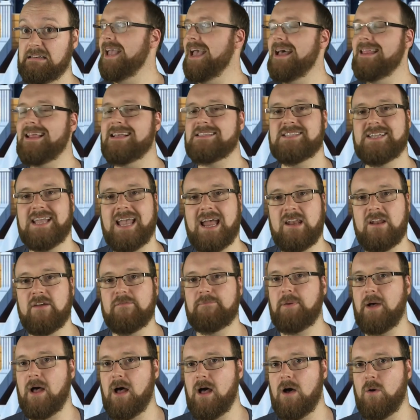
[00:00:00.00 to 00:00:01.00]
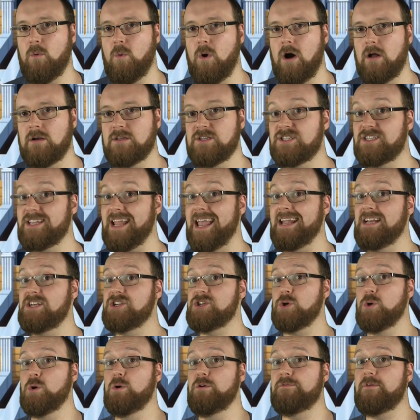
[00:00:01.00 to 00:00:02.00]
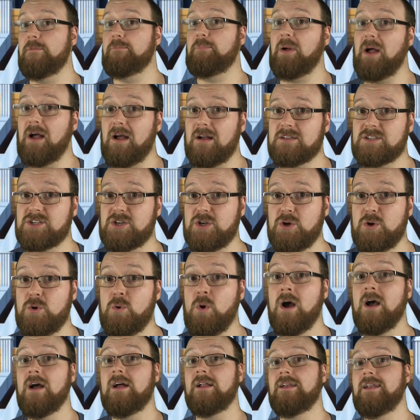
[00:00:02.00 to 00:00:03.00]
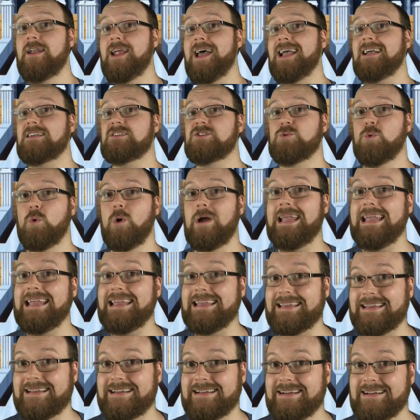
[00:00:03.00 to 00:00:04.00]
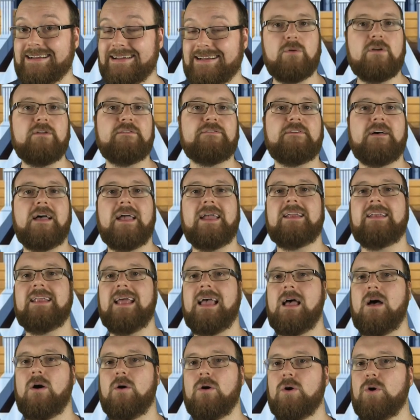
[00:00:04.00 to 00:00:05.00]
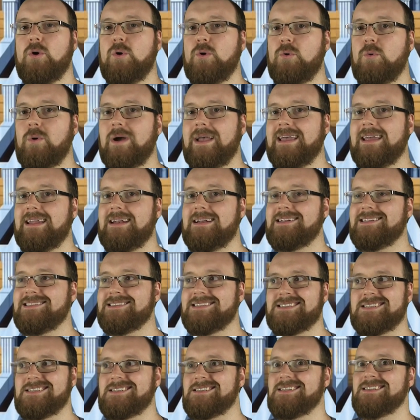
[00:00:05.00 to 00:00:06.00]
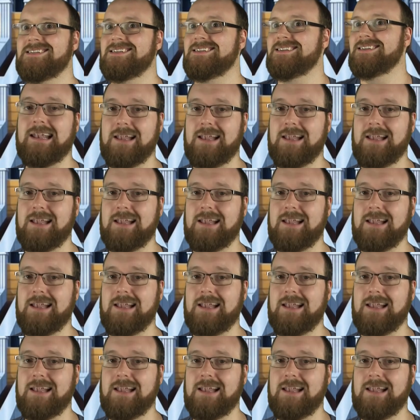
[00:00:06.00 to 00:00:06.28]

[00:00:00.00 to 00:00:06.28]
But yeah, that's the end of part one. Stay tuned for part two next week, where we find out who wins.